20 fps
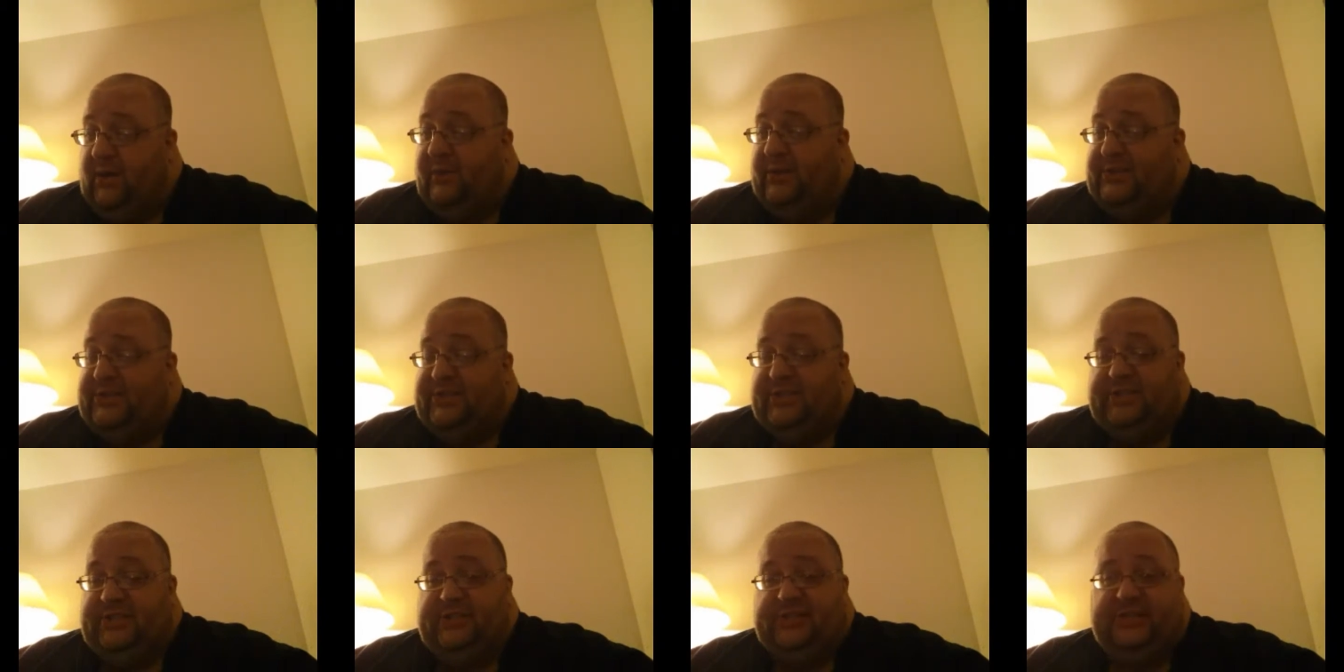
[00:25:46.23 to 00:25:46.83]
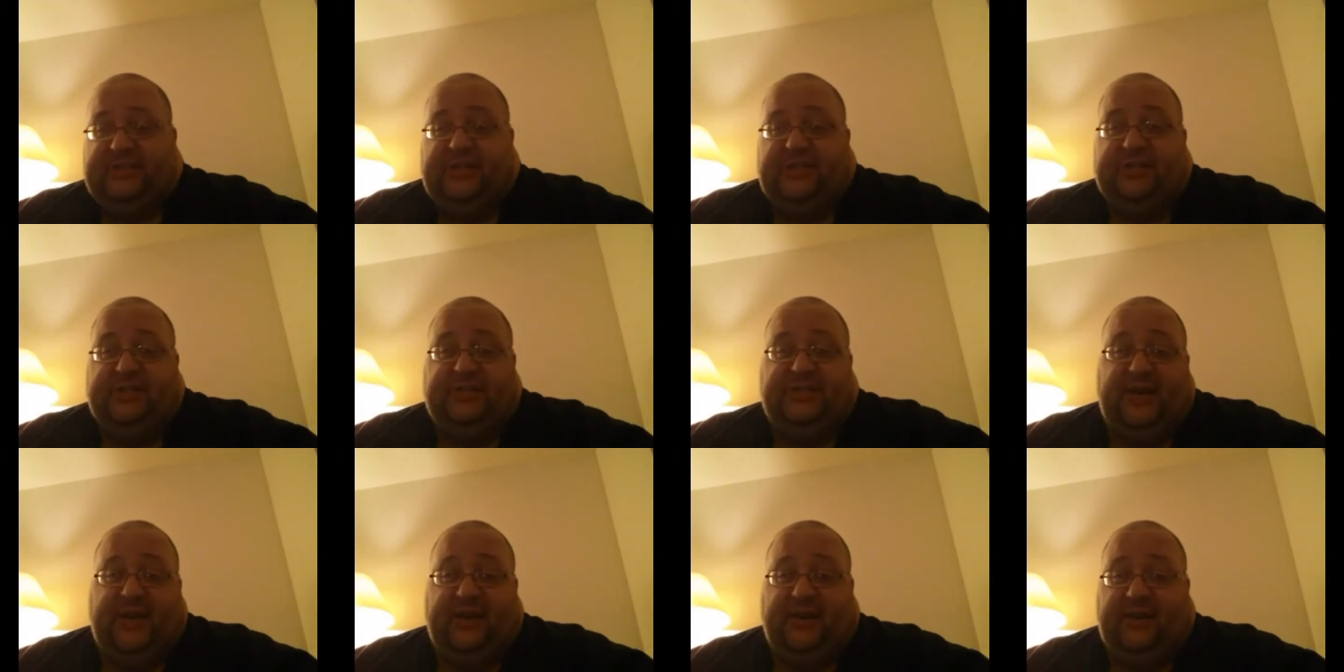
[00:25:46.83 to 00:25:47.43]
always good to see
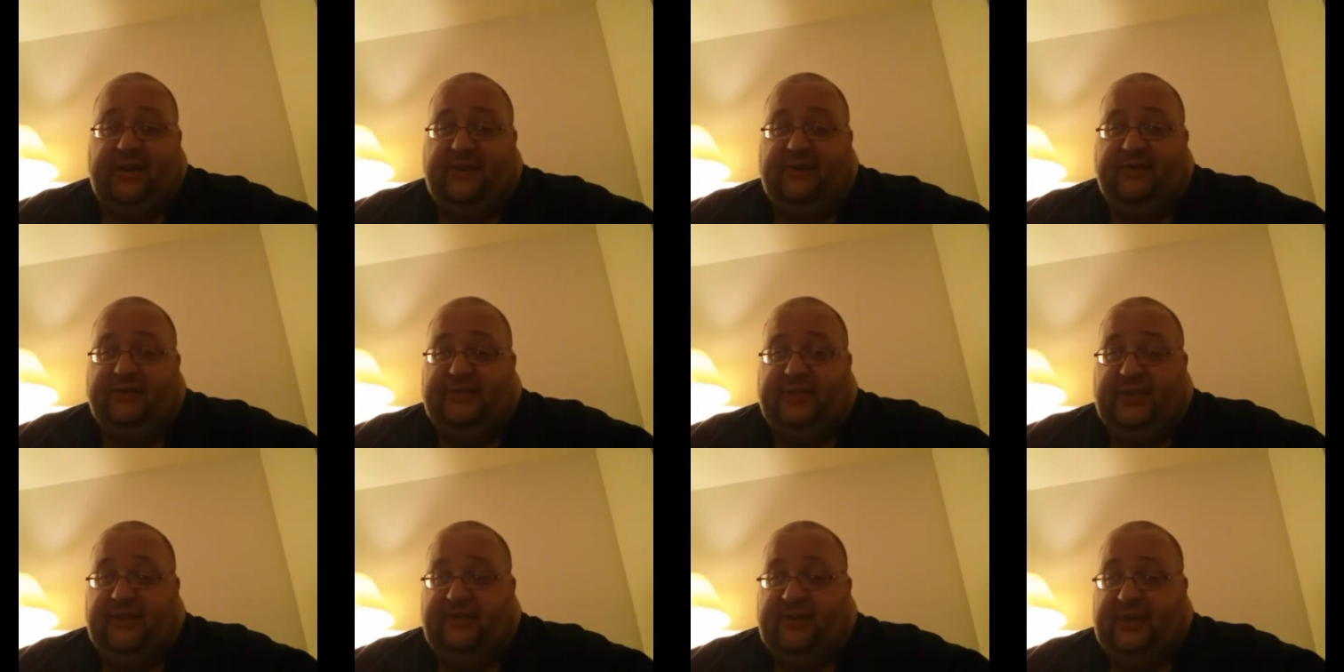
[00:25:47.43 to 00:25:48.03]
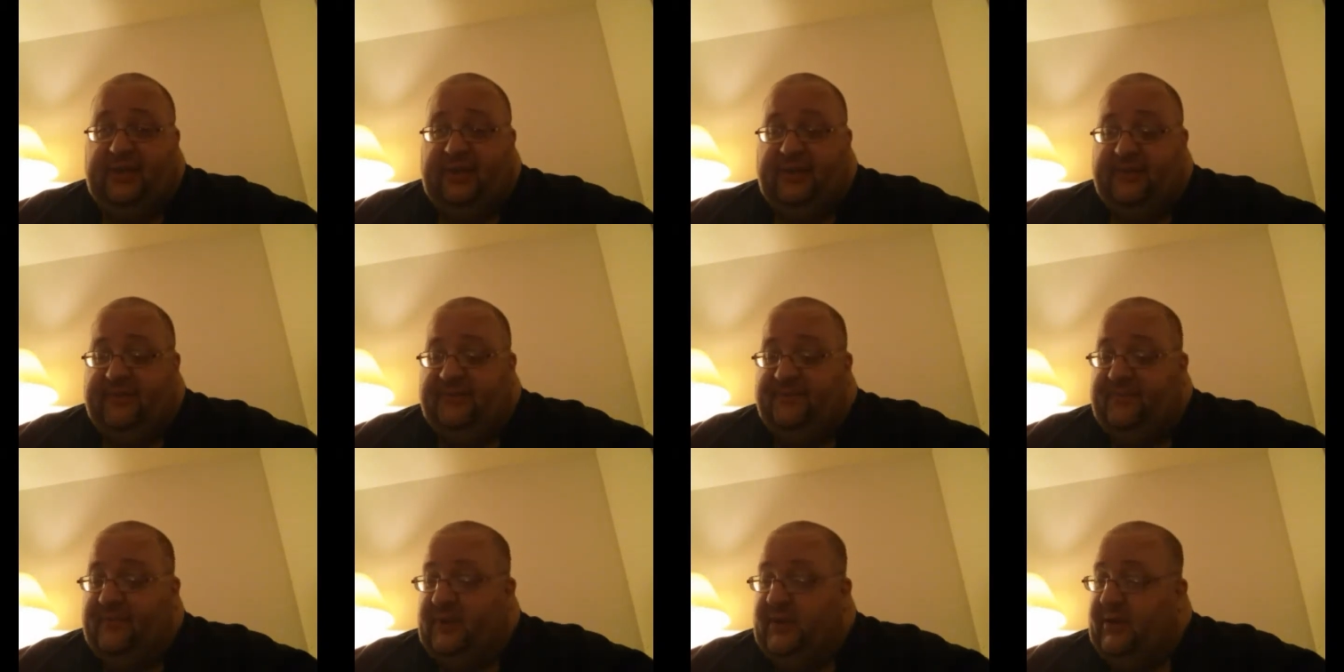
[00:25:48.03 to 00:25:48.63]
Natalya on TV.
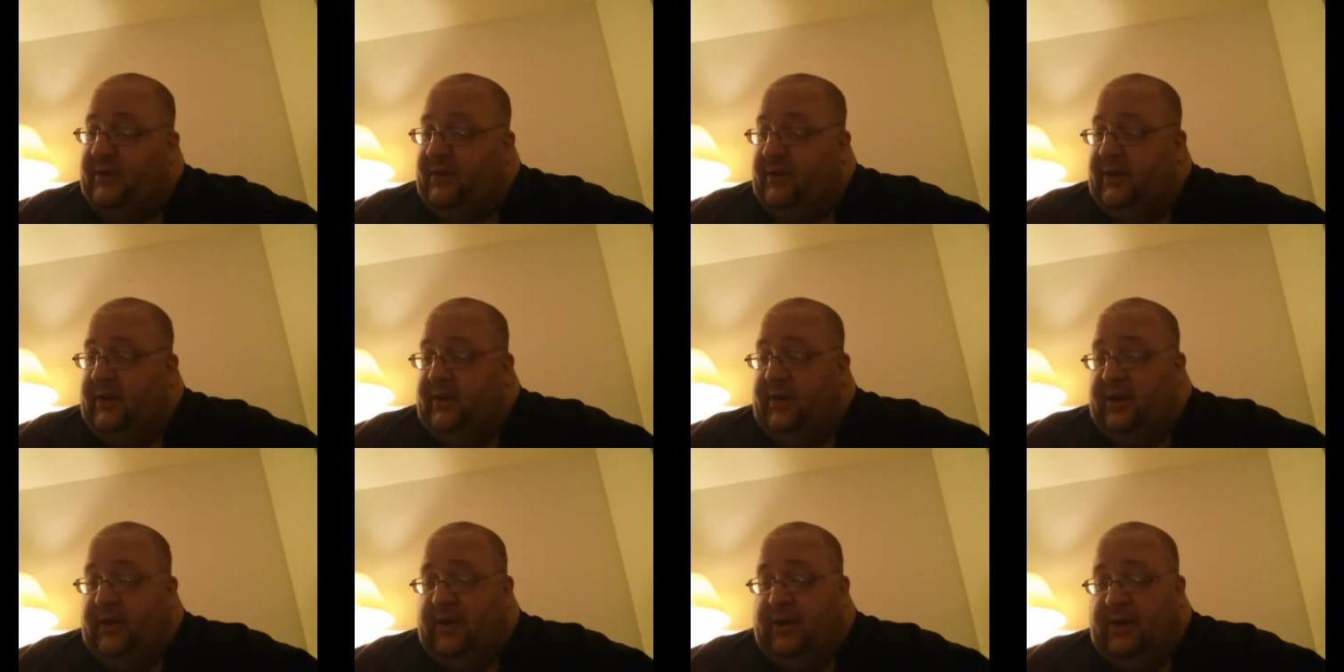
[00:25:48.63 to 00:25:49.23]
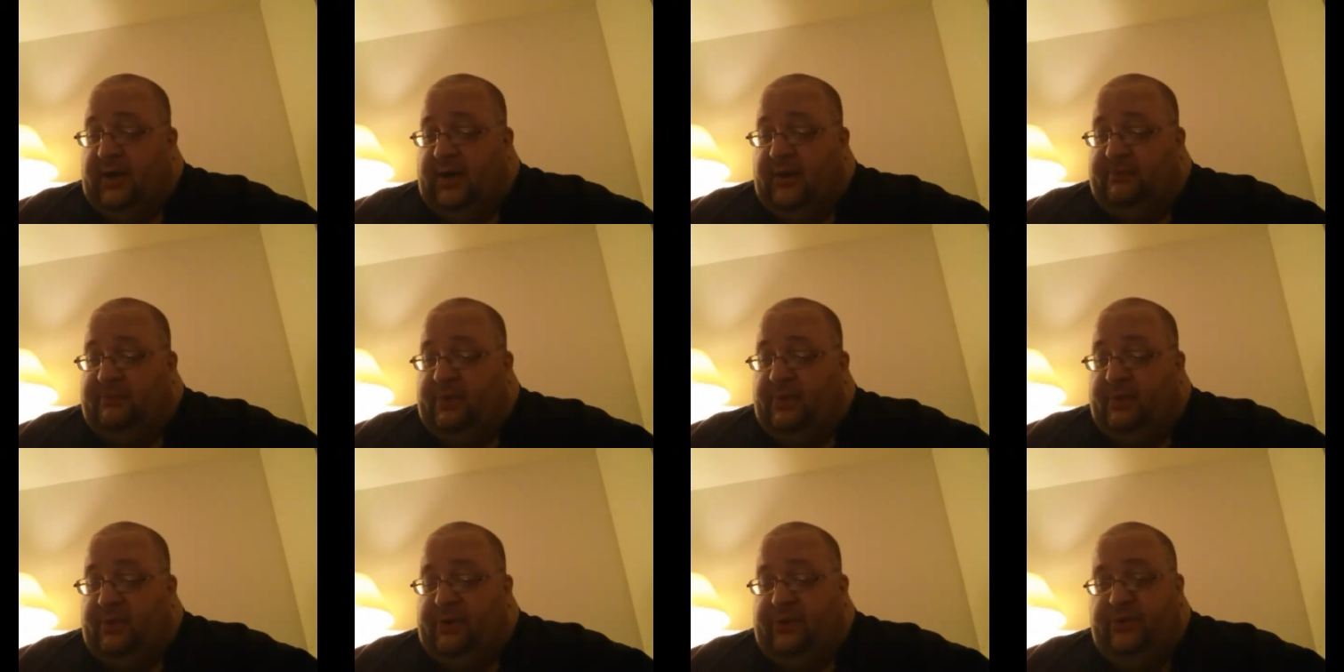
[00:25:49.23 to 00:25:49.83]
Uh,
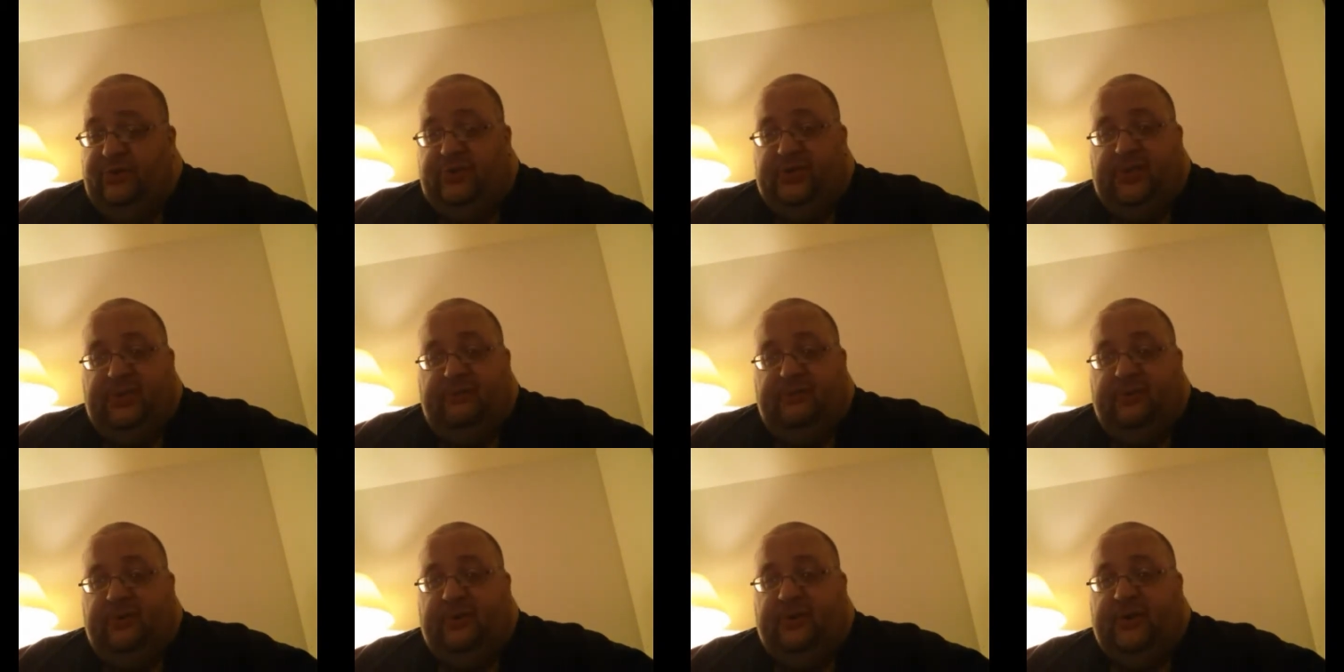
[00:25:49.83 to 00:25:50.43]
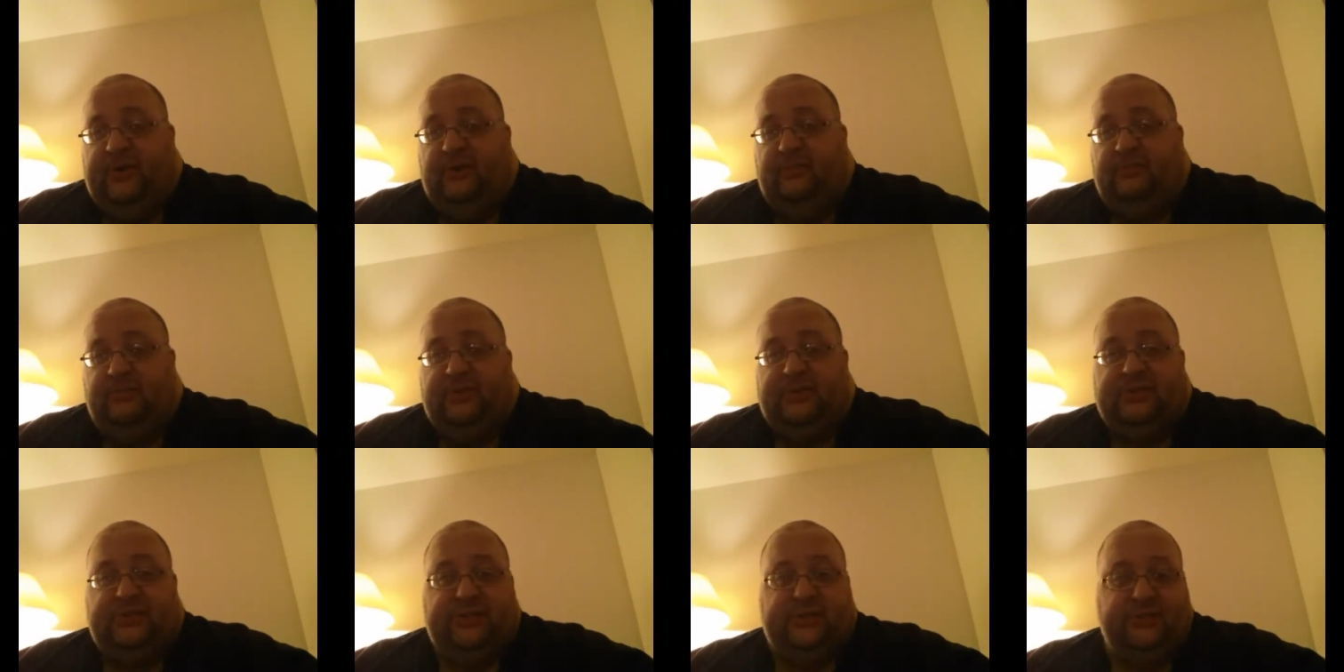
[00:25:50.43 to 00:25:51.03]
but when you team her up
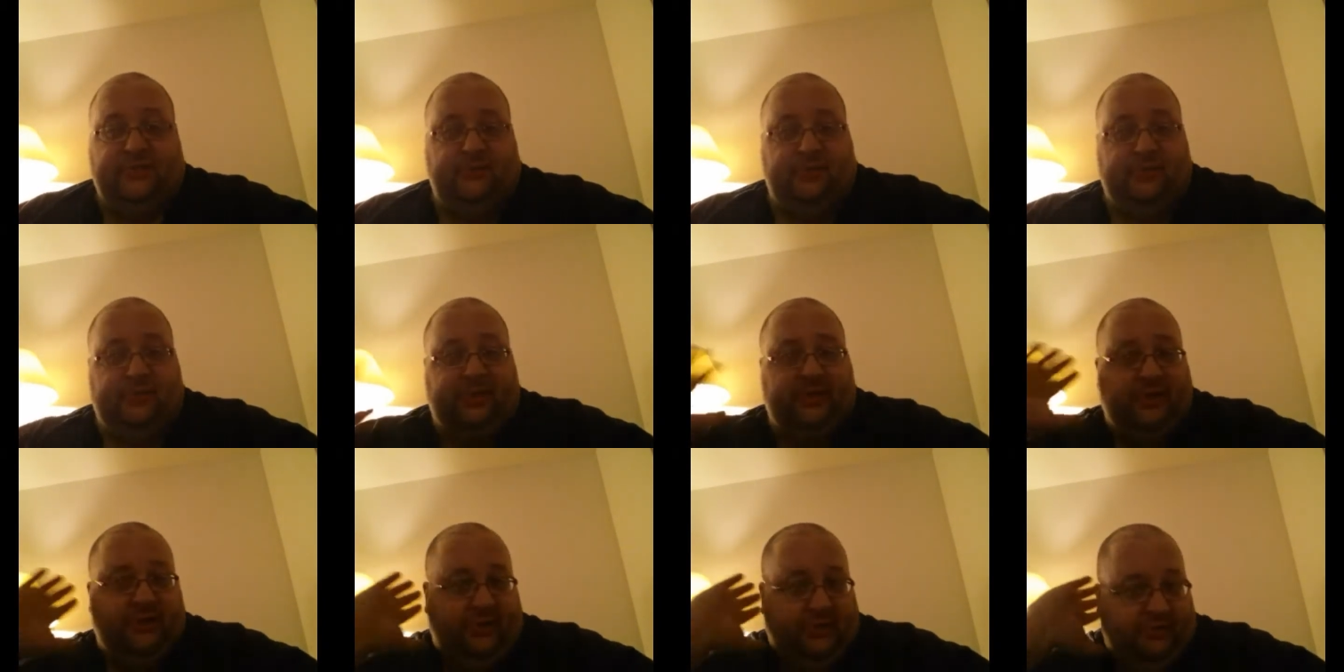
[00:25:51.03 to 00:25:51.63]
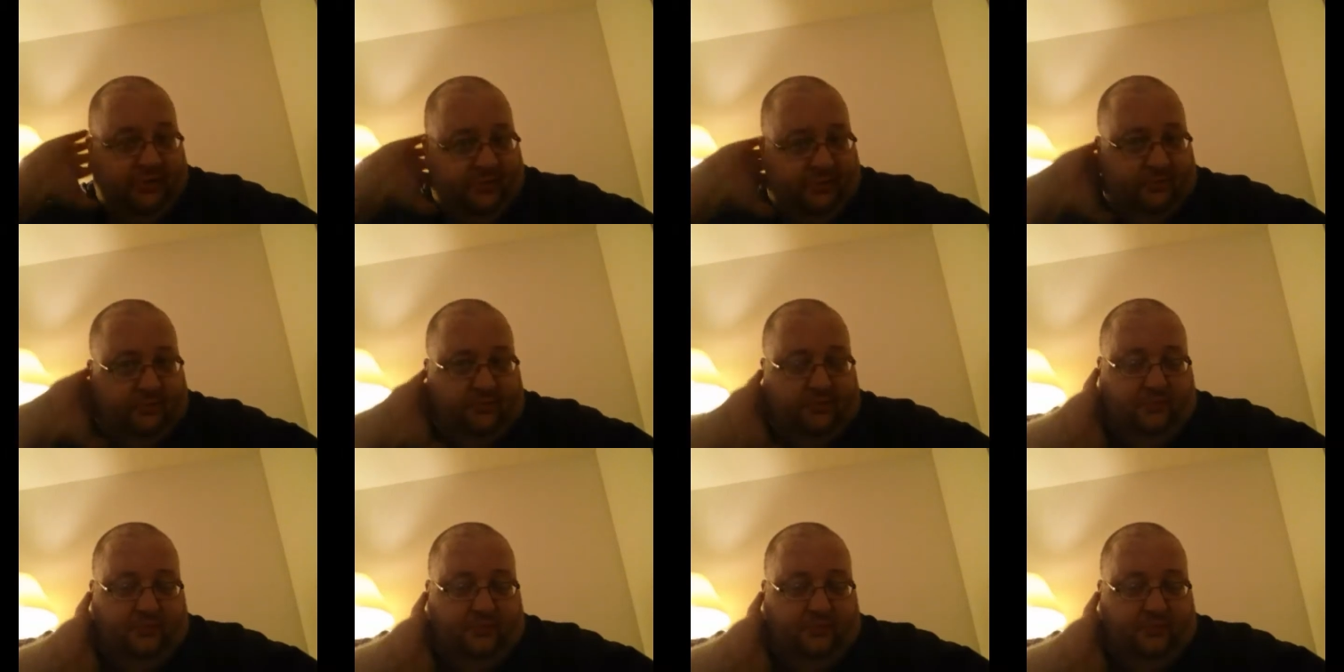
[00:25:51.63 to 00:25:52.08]
with with uh,